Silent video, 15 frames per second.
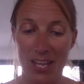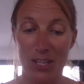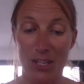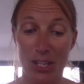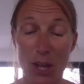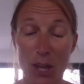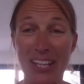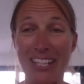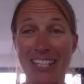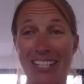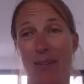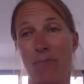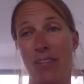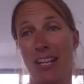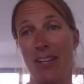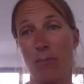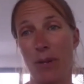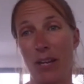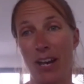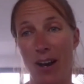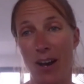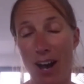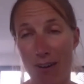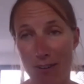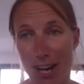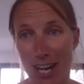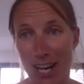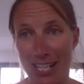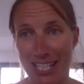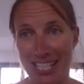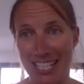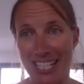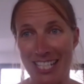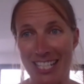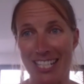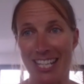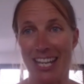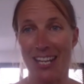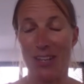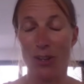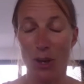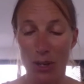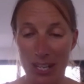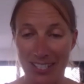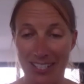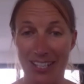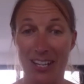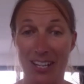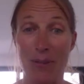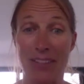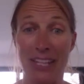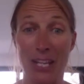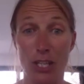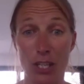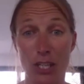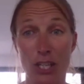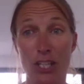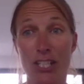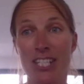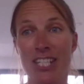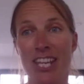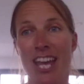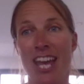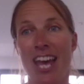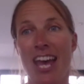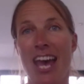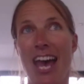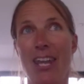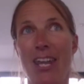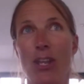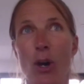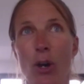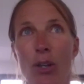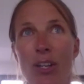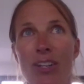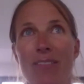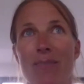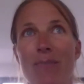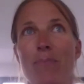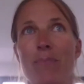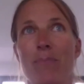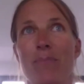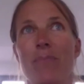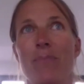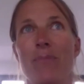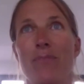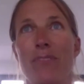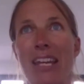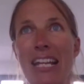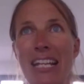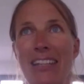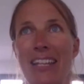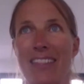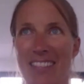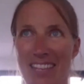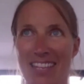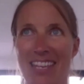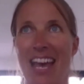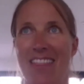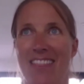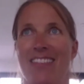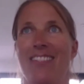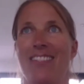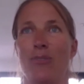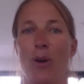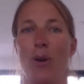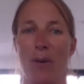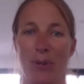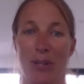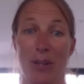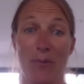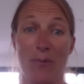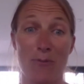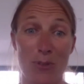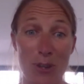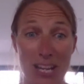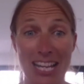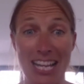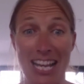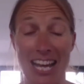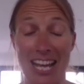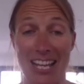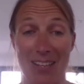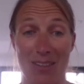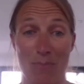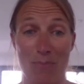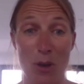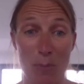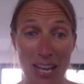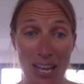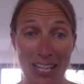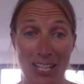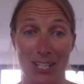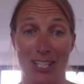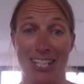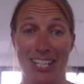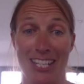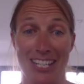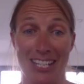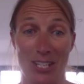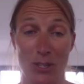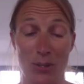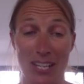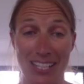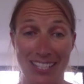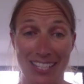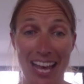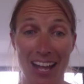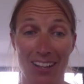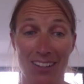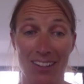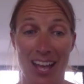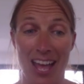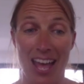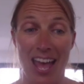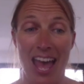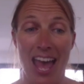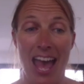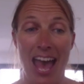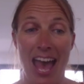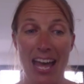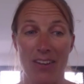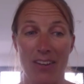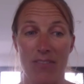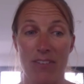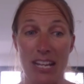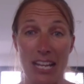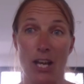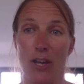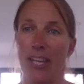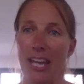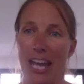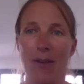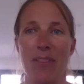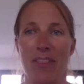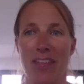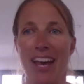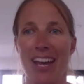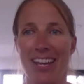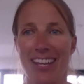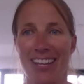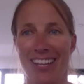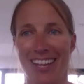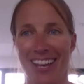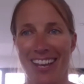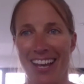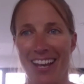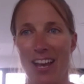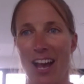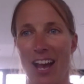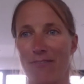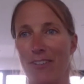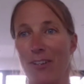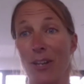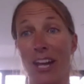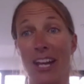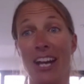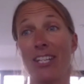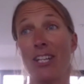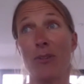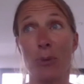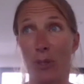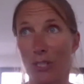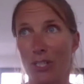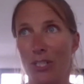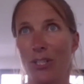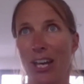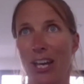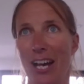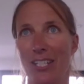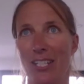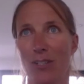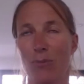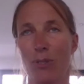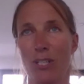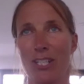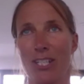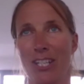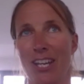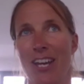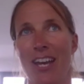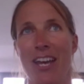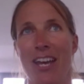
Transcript: going into something a little bit half-hearted and not necessarily being that good, and not feeling that this is what I'm going to really put my energy into and excel, and feeling okay with that. I feel like I don't want to do that. I don't want to